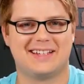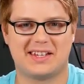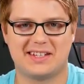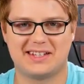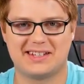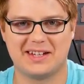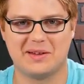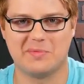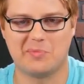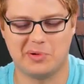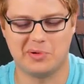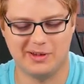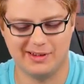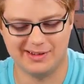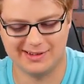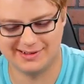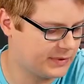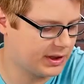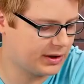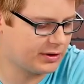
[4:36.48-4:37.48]

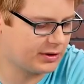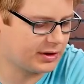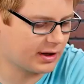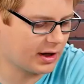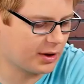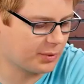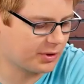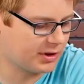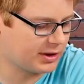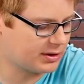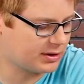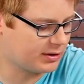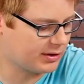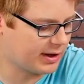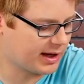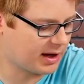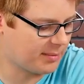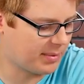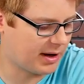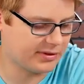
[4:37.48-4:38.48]
Simple. The other thing I really do
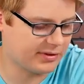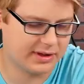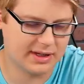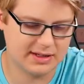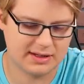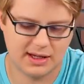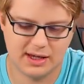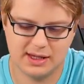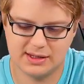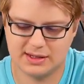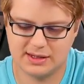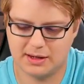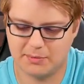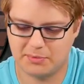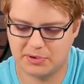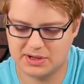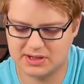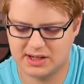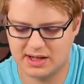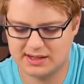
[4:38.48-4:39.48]
like about this is
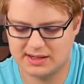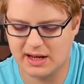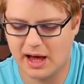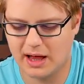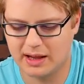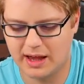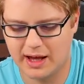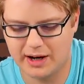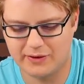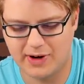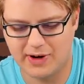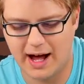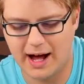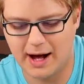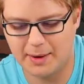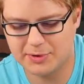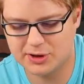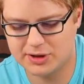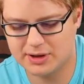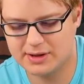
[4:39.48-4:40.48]
it presents a lot of
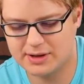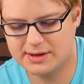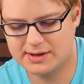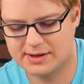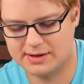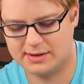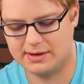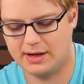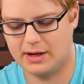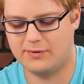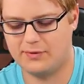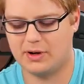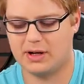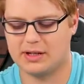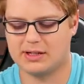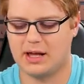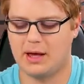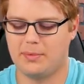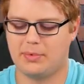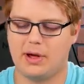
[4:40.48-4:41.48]
options. Like for
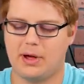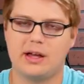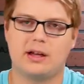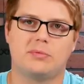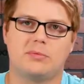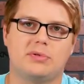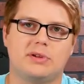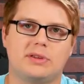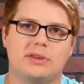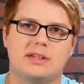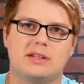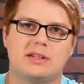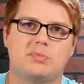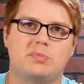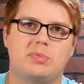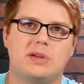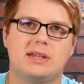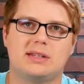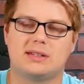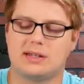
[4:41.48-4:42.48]
example, I could put this
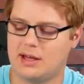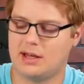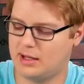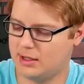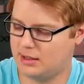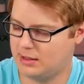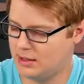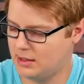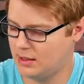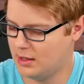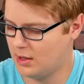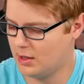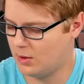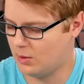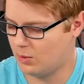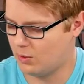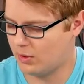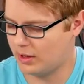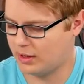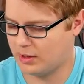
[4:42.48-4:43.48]
piece on,
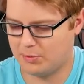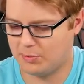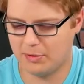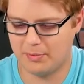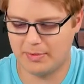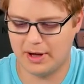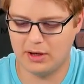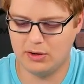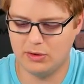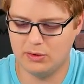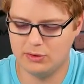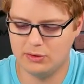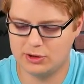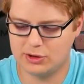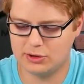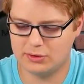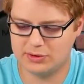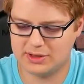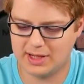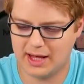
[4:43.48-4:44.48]
or I could put my
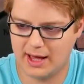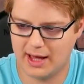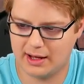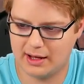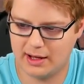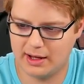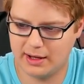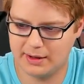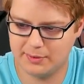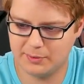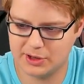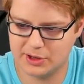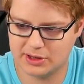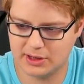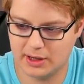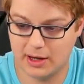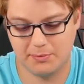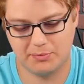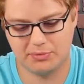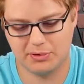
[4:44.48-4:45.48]
Uju Tech on, which
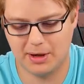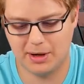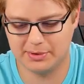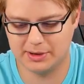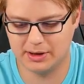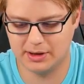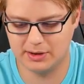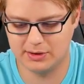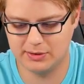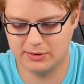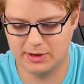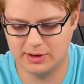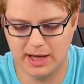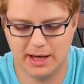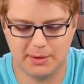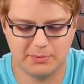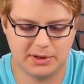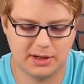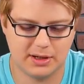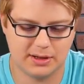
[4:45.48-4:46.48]
I'm probably gonna do
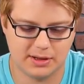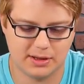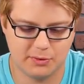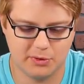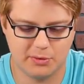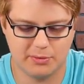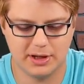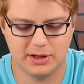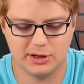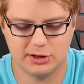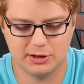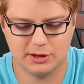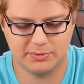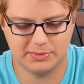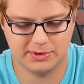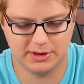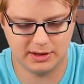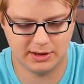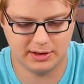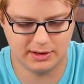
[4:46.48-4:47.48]
that because I want my
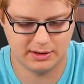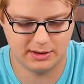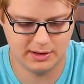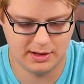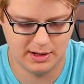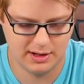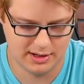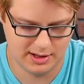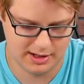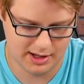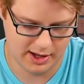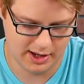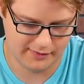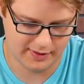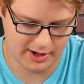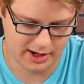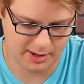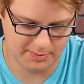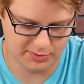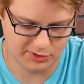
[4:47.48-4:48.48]
ship to have
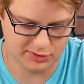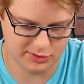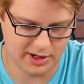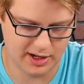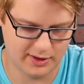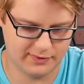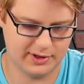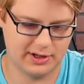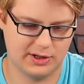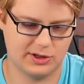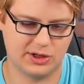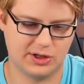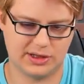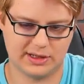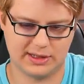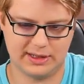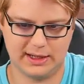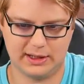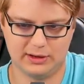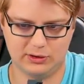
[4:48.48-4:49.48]
a hyperdrive and it
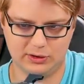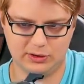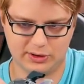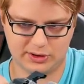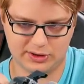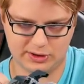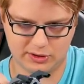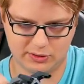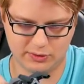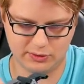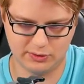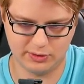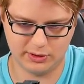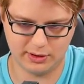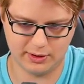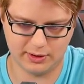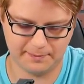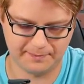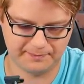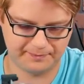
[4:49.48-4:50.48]
just like looks
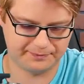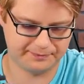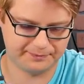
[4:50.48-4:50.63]
cooler.